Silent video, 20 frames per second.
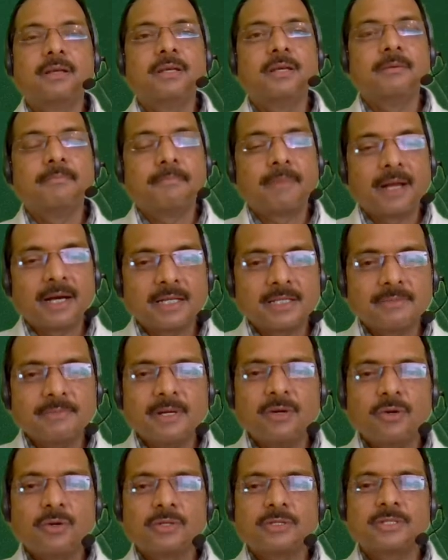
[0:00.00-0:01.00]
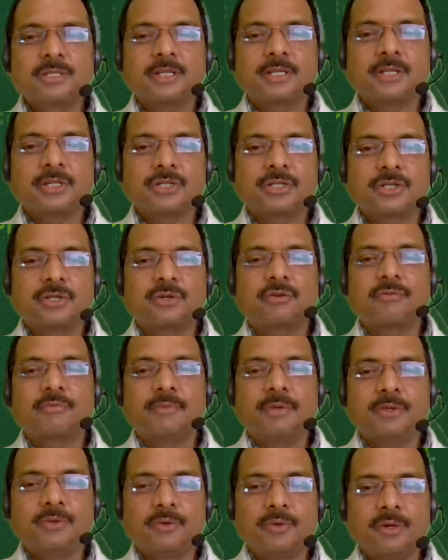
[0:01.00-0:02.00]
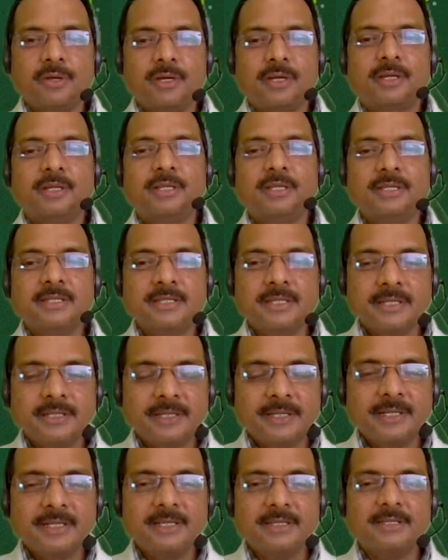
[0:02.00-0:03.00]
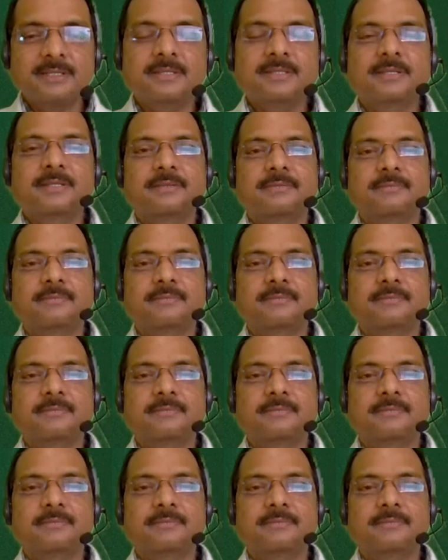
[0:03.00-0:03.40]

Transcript: Plasma concentration of methionine is increased.